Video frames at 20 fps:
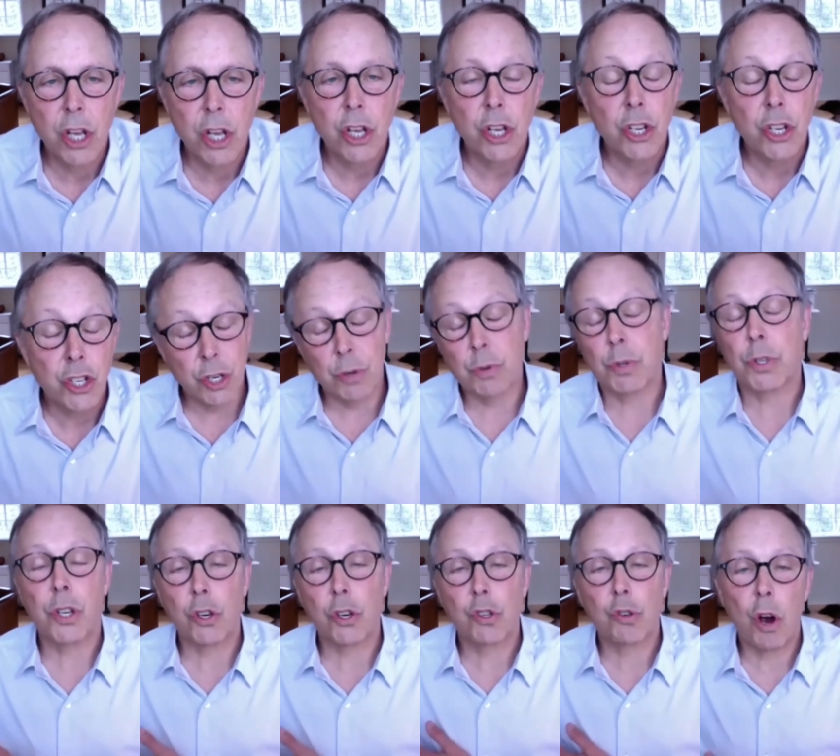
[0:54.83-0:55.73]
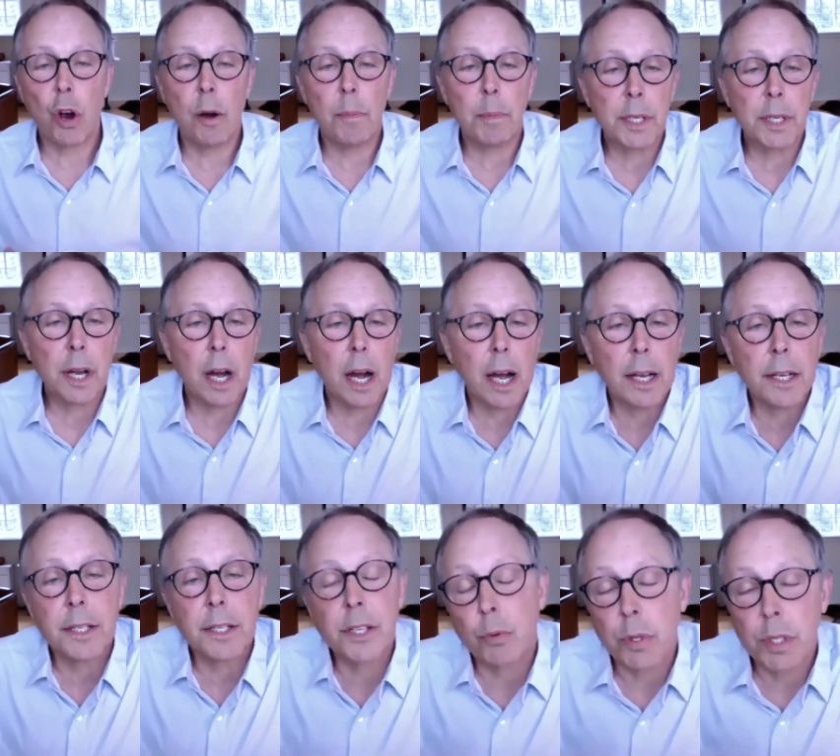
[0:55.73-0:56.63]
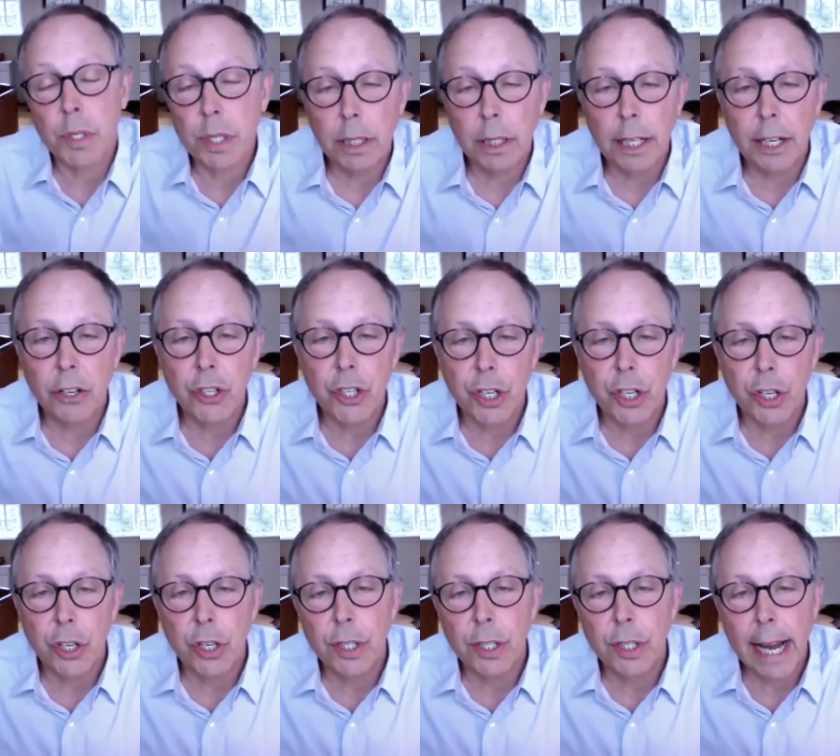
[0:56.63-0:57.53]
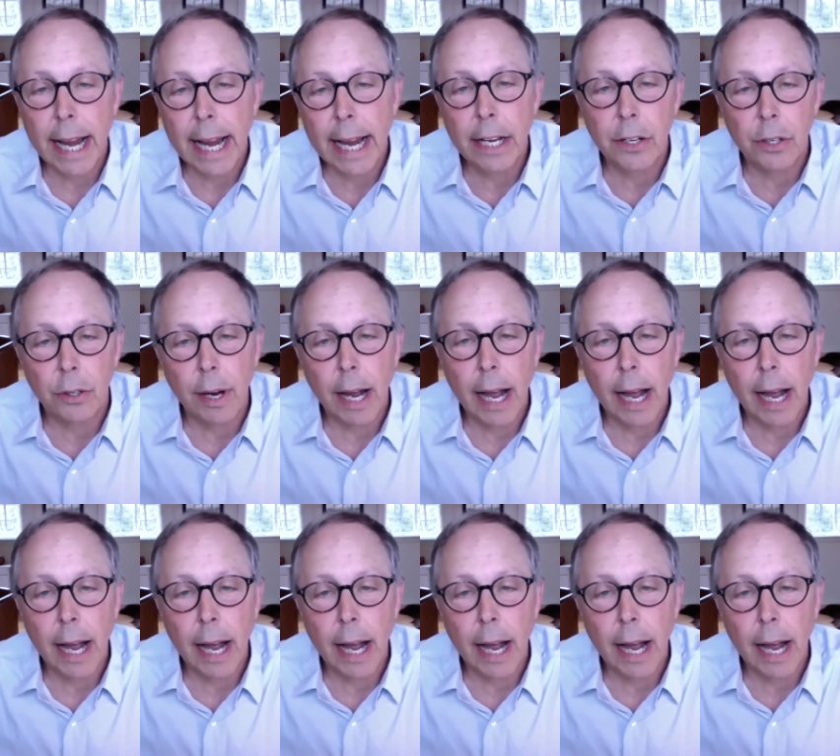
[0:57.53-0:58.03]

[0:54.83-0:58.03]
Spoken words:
She was so traumatized, it was clear she couldn't handle